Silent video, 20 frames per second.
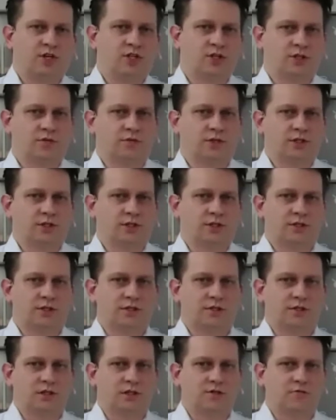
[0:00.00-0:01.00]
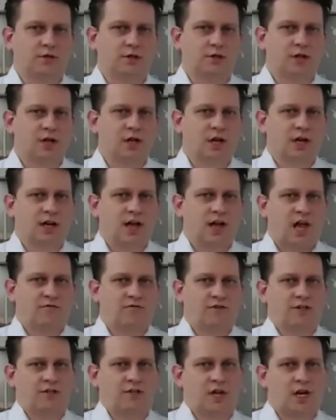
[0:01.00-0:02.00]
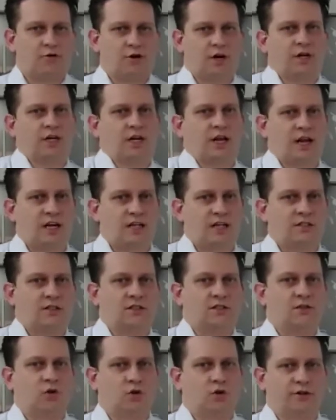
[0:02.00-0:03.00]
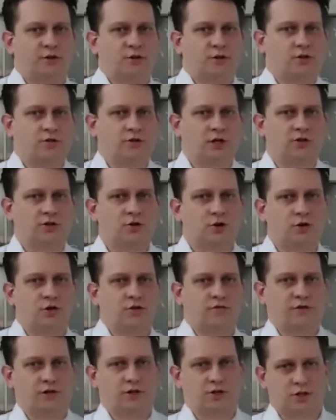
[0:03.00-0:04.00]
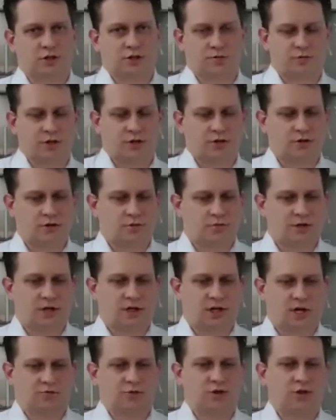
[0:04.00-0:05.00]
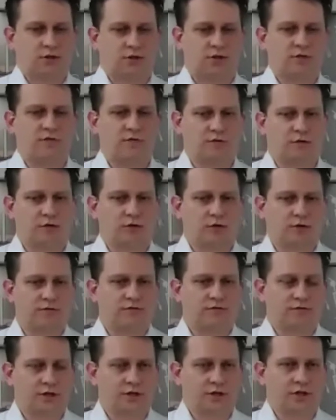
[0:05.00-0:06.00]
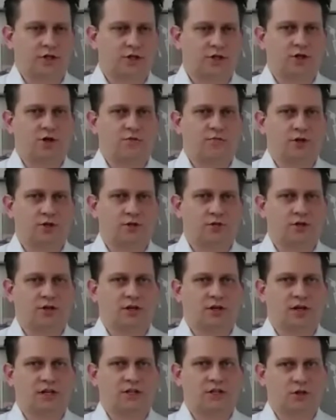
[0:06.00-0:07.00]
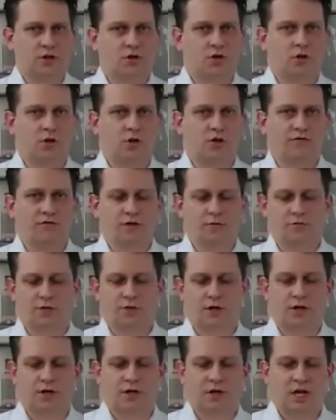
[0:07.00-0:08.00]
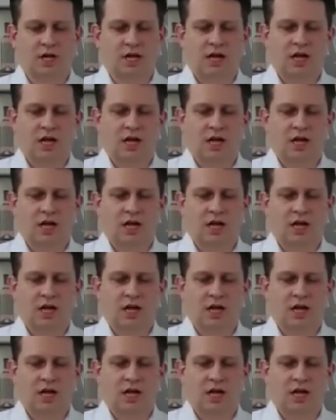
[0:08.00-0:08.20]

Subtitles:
measurements, is that we have a direct access also to internal features, because we captured the full 3D geometry as the whole of the part,